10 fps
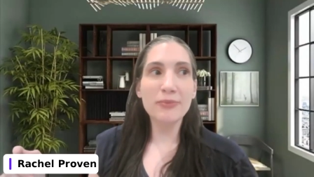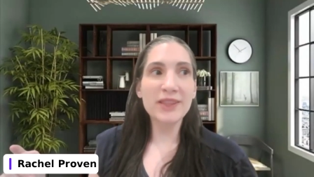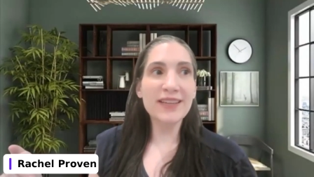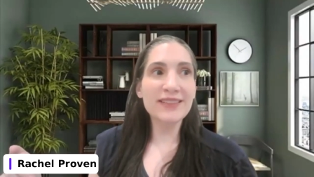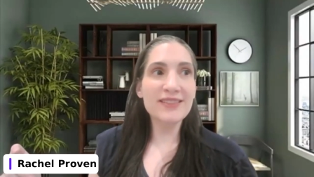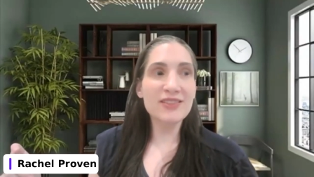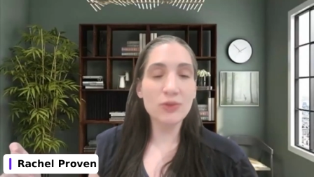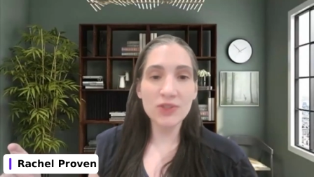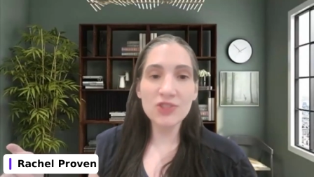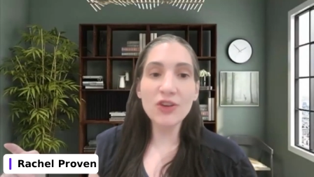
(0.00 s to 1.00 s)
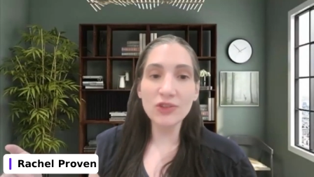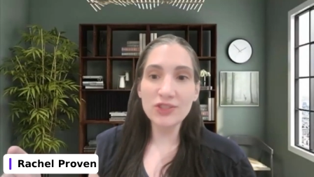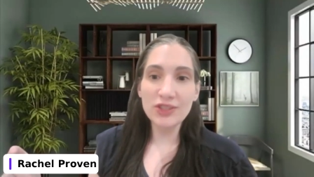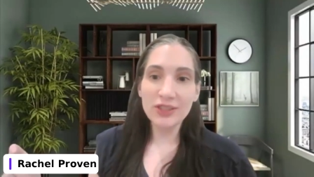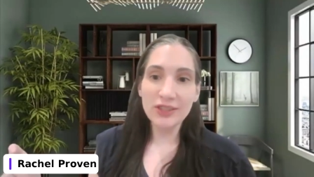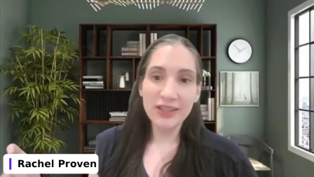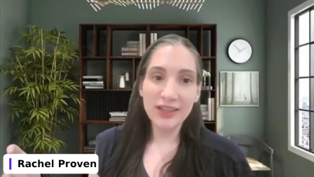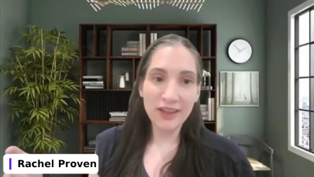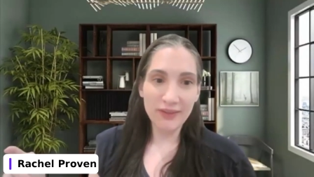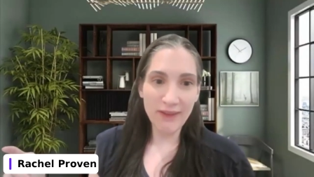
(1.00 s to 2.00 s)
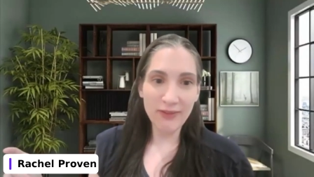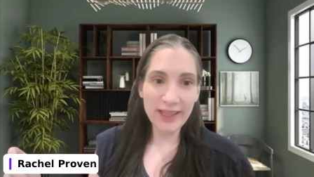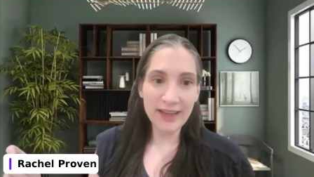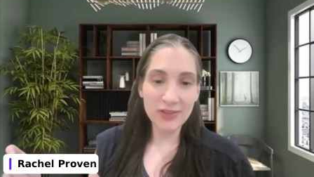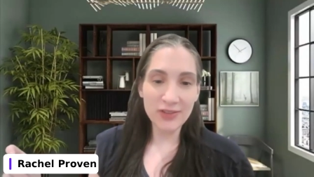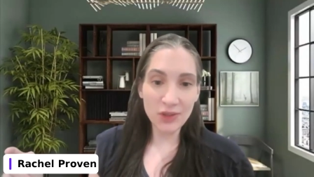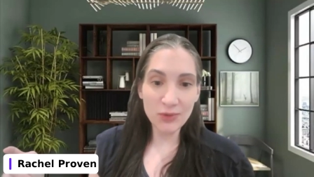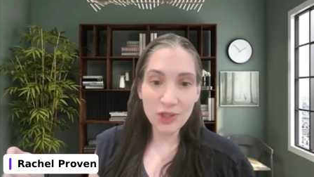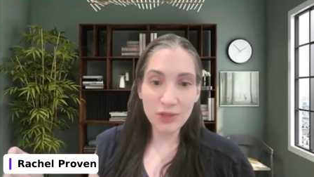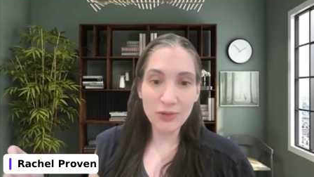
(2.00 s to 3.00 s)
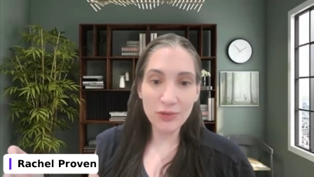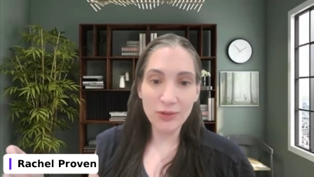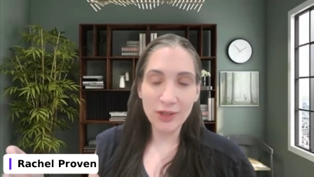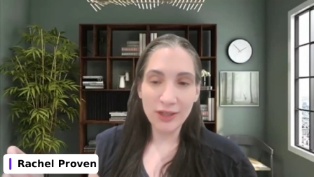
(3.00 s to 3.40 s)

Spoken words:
but that's the result of everything else you do.